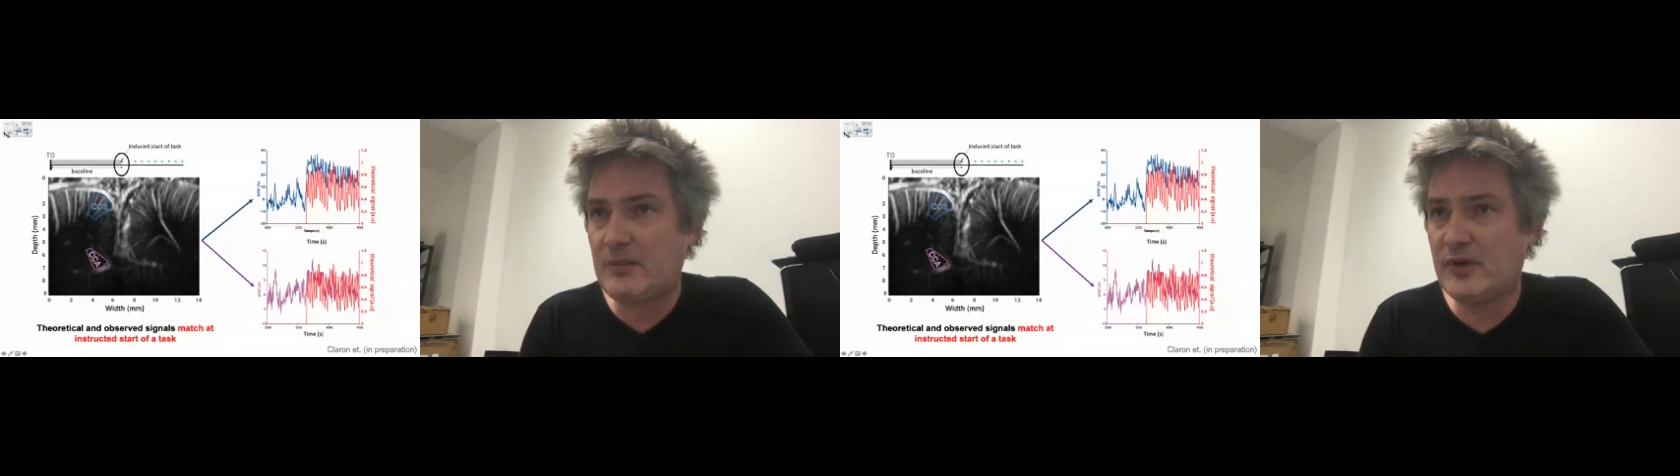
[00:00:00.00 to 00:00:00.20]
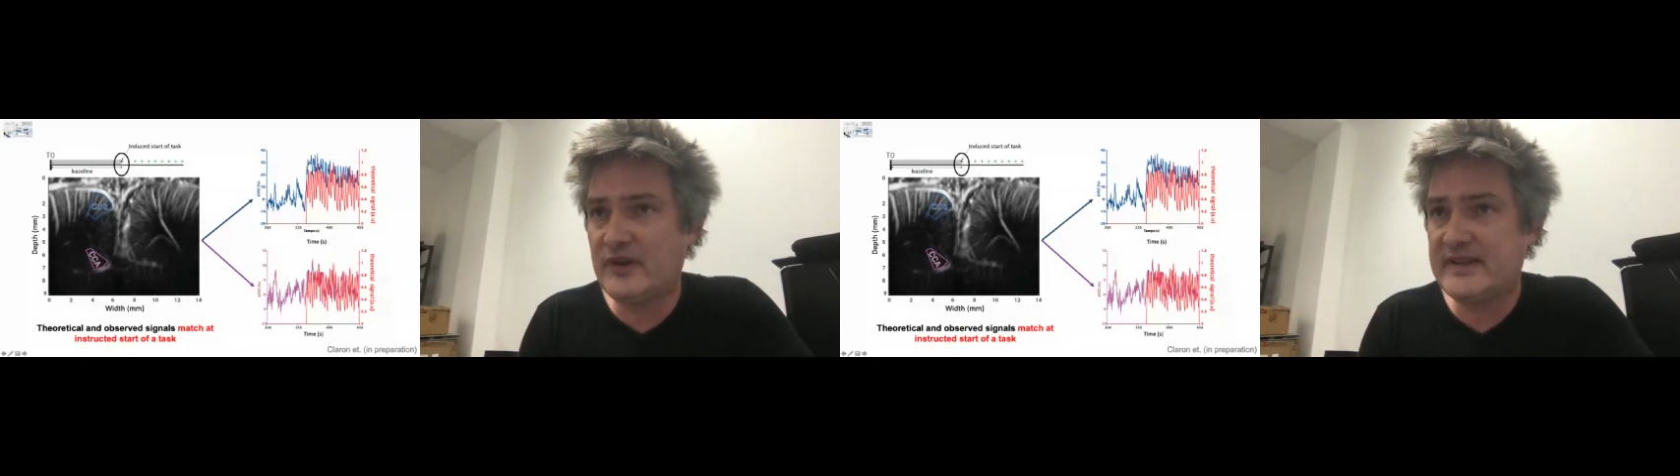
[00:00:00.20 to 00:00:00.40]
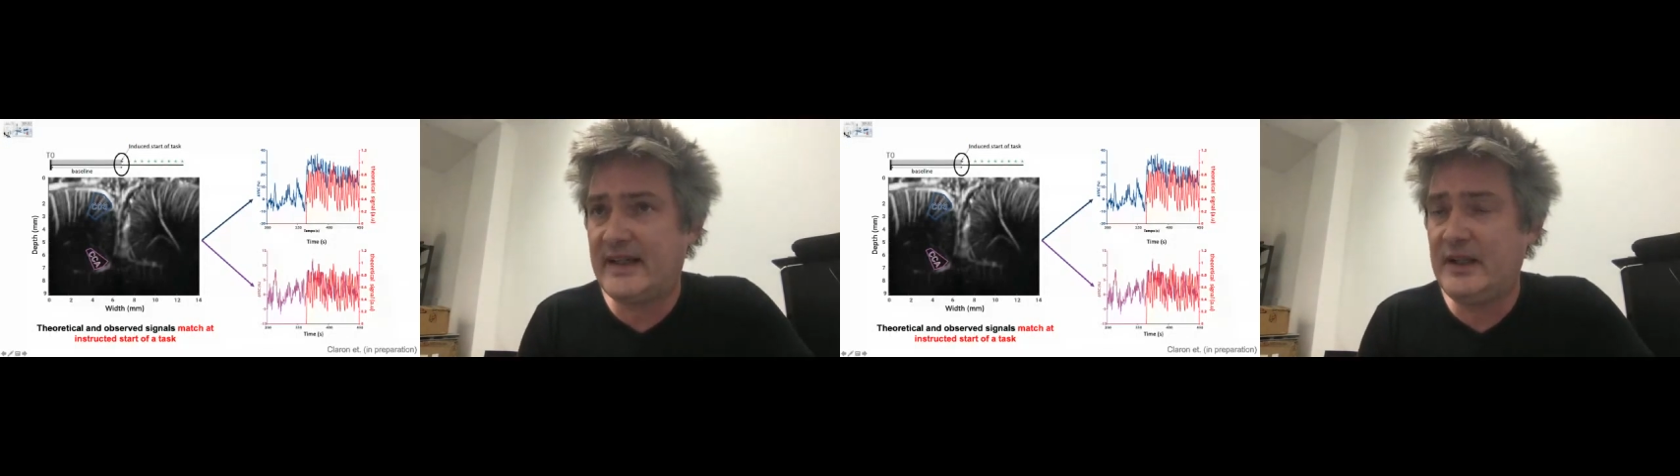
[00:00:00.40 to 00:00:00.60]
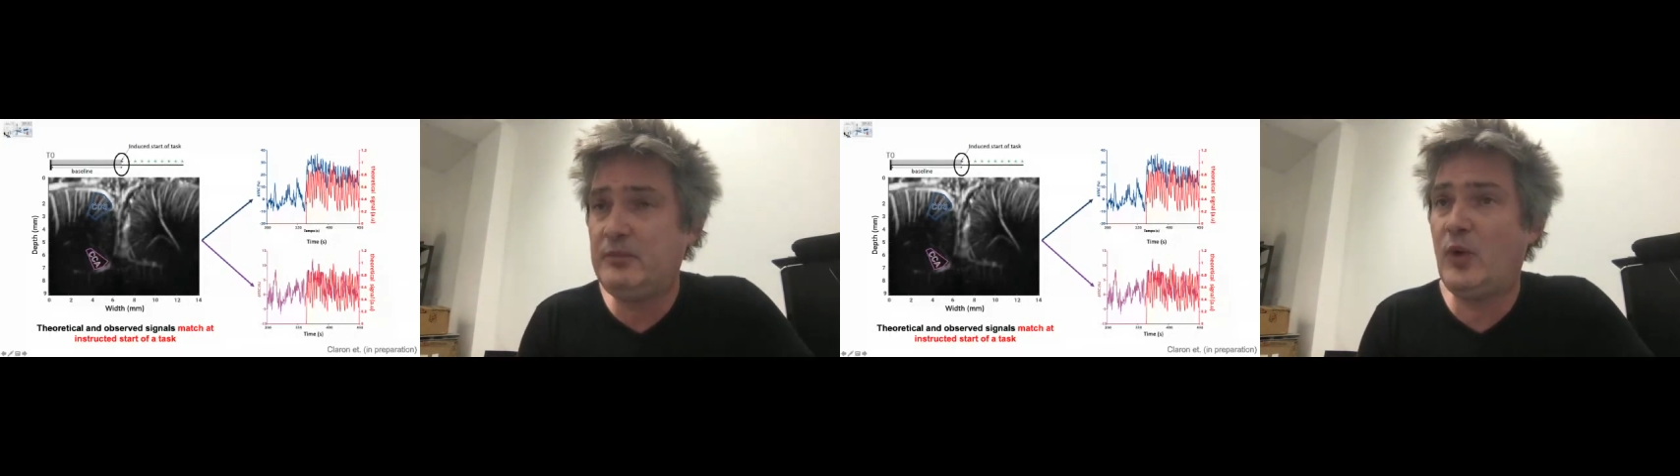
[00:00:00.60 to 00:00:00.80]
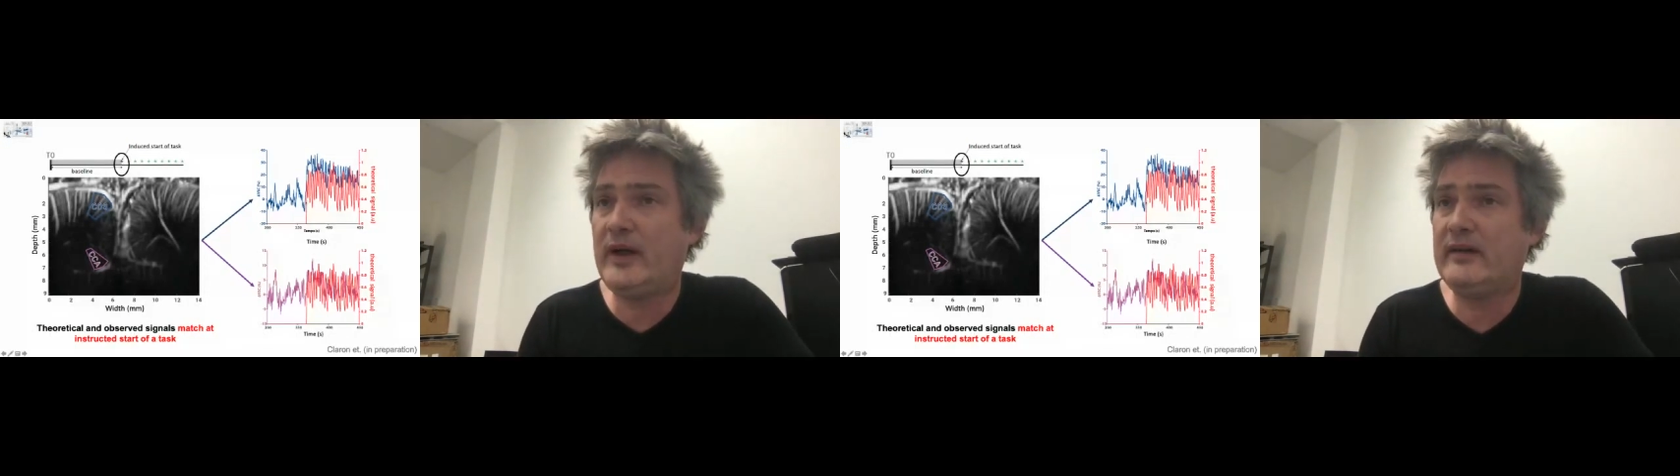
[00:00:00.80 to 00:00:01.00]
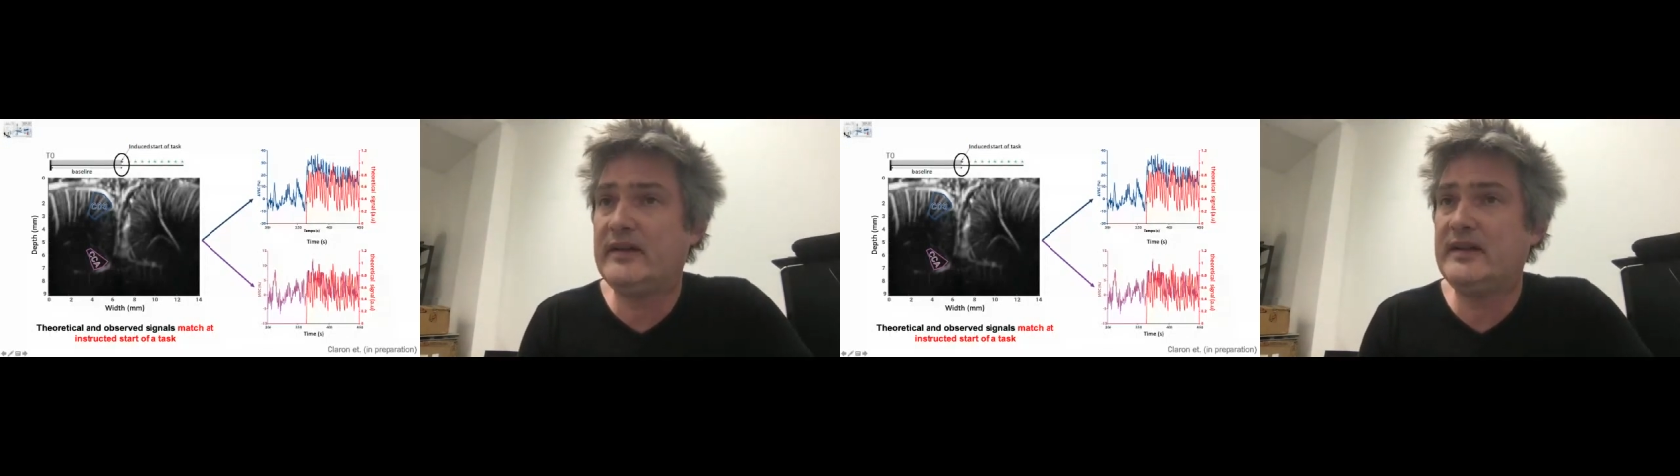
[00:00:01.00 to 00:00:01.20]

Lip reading: but the time when